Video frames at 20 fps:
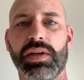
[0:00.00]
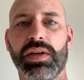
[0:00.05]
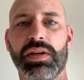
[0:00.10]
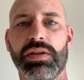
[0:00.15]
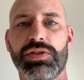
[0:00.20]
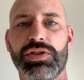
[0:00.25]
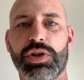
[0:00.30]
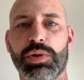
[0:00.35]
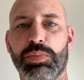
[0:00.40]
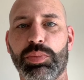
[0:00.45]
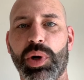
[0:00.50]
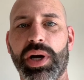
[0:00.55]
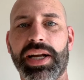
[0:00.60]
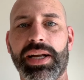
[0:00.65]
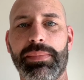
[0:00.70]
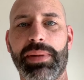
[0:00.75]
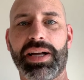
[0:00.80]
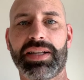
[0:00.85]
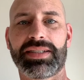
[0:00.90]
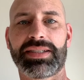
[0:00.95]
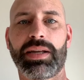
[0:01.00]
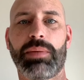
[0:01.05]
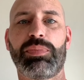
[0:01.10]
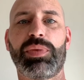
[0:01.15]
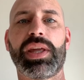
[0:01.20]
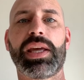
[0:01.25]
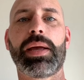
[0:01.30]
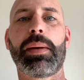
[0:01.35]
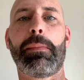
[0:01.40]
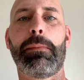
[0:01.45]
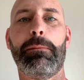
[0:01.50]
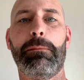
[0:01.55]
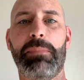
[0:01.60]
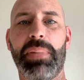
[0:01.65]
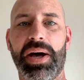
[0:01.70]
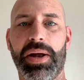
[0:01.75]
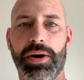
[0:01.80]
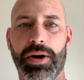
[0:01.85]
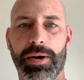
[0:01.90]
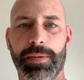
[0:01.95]
to bring about something
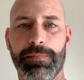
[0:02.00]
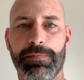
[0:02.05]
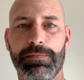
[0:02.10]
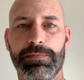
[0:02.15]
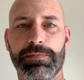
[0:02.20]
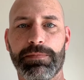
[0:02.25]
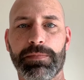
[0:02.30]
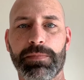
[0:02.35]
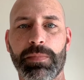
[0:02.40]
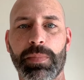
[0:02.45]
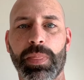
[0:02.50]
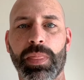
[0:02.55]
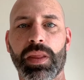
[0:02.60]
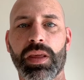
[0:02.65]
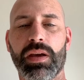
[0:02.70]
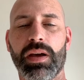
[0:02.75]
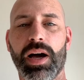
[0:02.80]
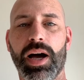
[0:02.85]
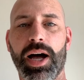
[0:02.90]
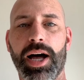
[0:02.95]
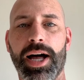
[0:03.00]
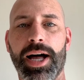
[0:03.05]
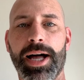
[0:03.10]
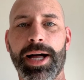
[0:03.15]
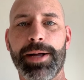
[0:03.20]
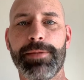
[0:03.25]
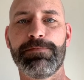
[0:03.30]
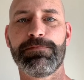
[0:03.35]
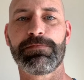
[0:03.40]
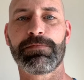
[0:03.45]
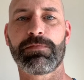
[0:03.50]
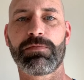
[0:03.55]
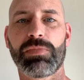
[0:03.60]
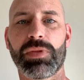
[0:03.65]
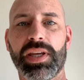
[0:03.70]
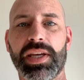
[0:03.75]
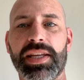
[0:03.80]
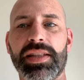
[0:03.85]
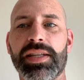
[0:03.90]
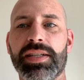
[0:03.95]
better. In
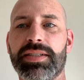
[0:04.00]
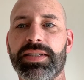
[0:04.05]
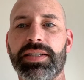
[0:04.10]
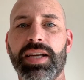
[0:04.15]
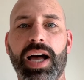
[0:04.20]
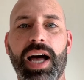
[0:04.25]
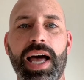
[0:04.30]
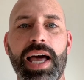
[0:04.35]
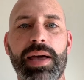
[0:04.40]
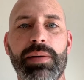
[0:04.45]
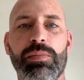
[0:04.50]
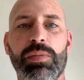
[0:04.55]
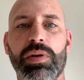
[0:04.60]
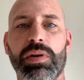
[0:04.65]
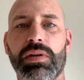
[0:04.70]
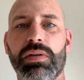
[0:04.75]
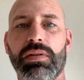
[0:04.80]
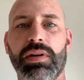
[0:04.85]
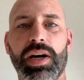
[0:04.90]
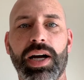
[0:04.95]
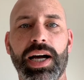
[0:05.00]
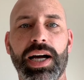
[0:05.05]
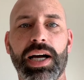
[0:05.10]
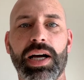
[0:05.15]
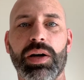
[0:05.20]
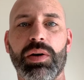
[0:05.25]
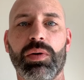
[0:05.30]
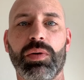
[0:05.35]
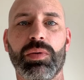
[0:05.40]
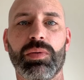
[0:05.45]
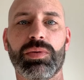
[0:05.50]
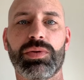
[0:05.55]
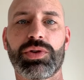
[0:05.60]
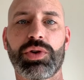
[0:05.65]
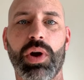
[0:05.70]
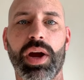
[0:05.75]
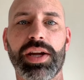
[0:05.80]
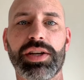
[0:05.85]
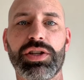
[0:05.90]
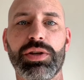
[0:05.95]
this time,
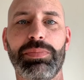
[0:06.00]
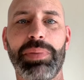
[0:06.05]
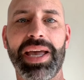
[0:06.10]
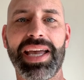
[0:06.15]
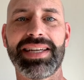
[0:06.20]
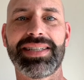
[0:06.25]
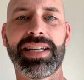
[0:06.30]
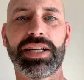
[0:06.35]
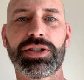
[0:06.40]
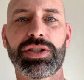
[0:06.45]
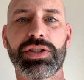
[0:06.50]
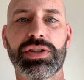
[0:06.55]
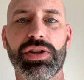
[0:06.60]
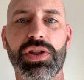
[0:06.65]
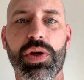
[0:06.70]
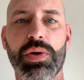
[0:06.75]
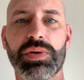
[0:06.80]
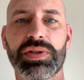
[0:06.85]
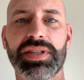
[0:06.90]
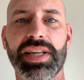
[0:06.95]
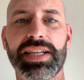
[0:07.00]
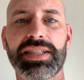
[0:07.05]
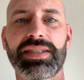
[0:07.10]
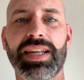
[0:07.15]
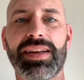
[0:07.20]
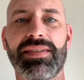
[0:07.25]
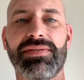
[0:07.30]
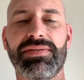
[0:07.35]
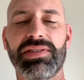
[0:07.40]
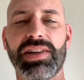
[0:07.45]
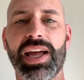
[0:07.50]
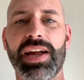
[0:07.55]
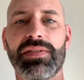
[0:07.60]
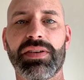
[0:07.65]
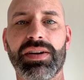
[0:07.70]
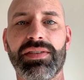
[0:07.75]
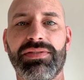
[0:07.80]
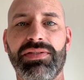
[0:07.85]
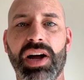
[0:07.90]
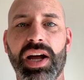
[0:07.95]
trying to pay attention to those things like flavor,
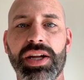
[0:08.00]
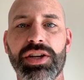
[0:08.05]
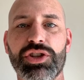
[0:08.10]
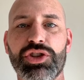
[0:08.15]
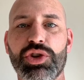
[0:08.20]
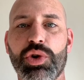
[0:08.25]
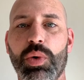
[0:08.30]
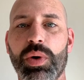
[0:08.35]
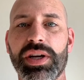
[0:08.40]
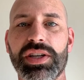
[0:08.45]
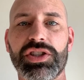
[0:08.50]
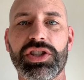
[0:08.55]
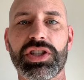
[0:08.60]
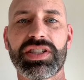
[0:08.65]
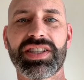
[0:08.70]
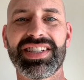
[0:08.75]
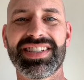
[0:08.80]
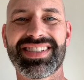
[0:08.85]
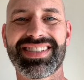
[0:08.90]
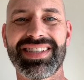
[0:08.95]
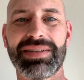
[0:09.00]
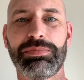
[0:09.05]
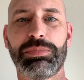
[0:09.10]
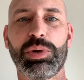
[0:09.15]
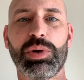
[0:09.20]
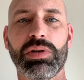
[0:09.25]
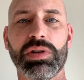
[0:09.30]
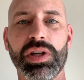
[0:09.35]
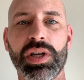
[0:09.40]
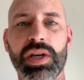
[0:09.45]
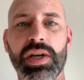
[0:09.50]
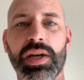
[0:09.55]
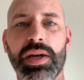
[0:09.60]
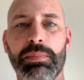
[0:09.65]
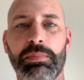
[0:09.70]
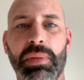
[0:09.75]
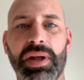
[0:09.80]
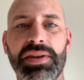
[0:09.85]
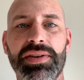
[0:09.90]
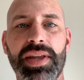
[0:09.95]
to find joy in just the simple,
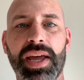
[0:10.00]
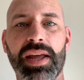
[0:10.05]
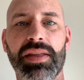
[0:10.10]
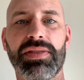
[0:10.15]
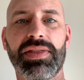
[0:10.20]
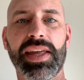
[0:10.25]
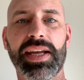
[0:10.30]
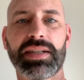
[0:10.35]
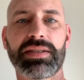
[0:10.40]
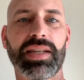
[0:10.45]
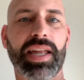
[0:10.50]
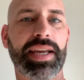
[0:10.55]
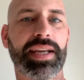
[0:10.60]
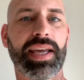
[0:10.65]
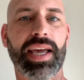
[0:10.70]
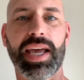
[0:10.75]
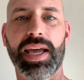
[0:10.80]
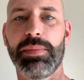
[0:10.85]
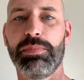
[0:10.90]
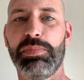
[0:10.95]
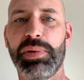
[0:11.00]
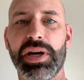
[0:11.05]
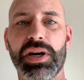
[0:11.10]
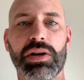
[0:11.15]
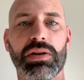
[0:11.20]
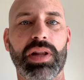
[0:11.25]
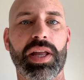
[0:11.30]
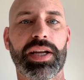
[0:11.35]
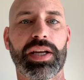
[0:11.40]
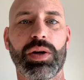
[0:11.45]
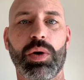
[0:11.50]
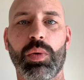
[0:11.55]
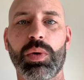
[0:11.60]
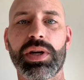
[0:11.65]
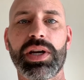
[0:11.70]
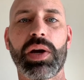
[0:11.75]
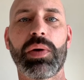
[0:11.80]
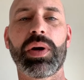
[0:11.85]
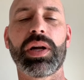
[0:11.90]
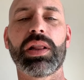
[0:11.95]
mundane things like a beer, like an
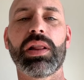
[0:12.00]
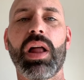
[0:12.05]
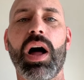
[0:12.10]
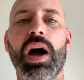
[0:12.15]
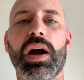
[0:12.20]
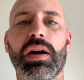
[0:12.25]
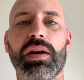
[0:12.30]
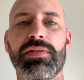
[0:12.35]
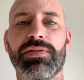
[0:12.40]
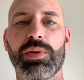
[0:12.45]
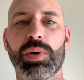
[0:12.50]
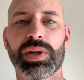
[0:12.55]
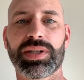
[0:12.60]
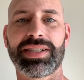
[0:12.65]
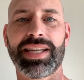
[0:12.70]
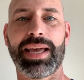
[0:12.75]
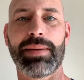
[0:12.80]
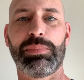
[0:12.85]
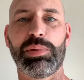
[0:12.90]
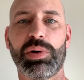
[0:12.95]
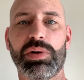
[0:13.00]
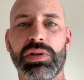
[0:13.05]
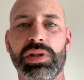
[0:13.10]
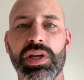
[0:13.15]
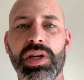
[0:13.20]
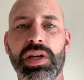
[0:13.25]
ordinary lager, for example.